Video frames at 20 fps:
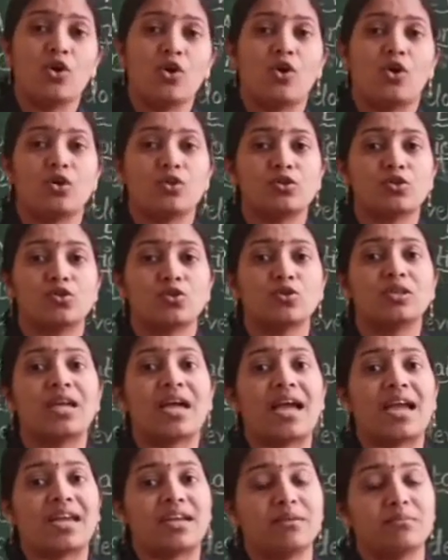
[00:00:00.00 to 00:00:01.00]
Also
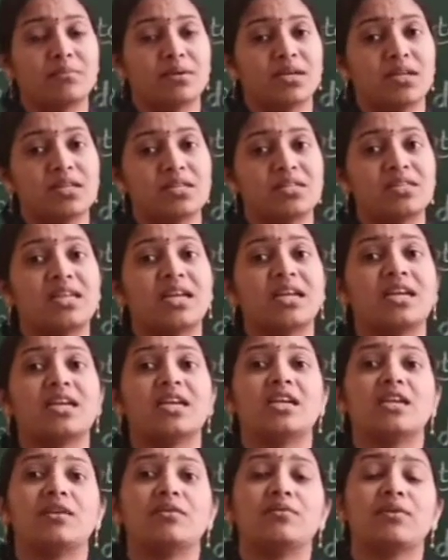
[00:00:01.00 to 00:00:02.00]
the animals that
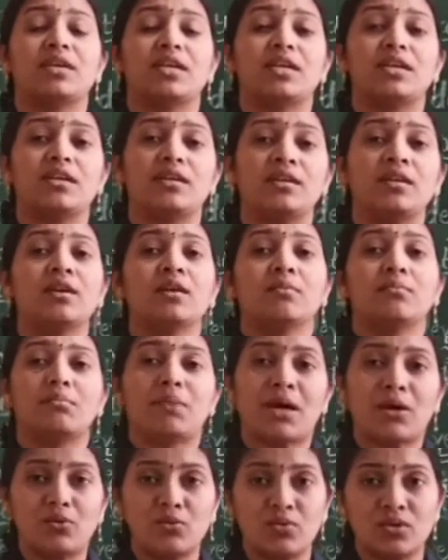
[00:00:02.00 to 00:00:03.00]
live in
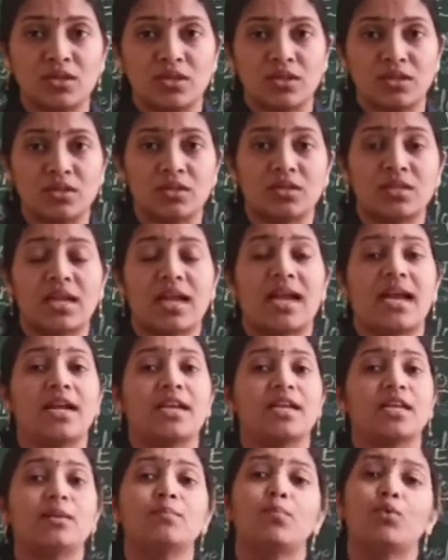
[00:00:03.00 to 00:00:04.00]
mountains
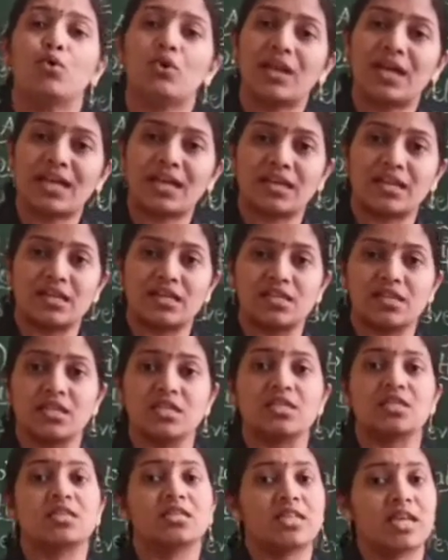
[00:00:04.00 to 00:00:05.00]
and in polar
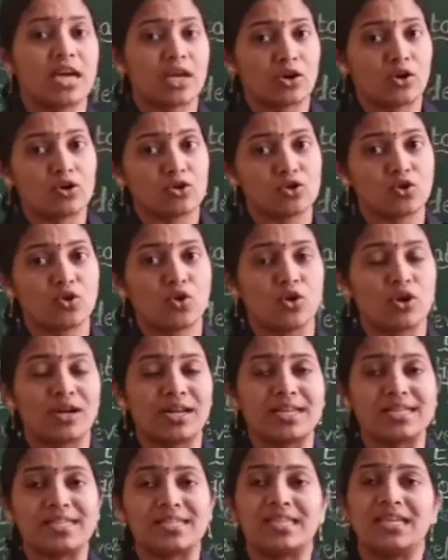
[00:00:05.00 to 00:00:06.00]
regions, they are also called
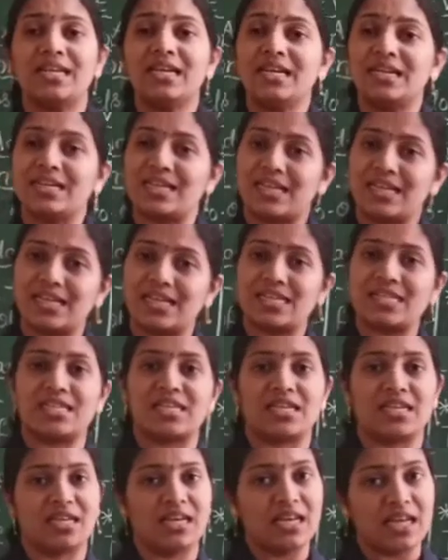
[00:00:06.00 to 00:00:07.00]
as the
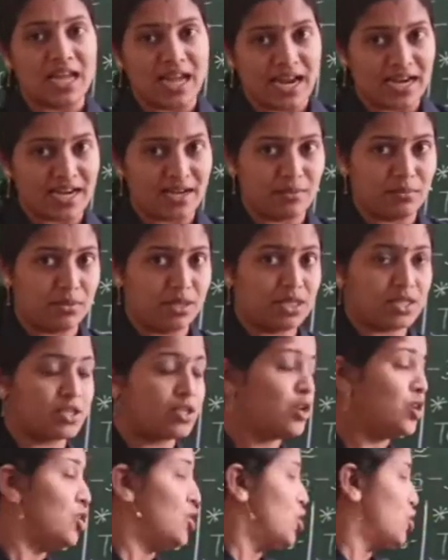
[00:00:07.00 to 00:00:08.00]
terrestrial animals.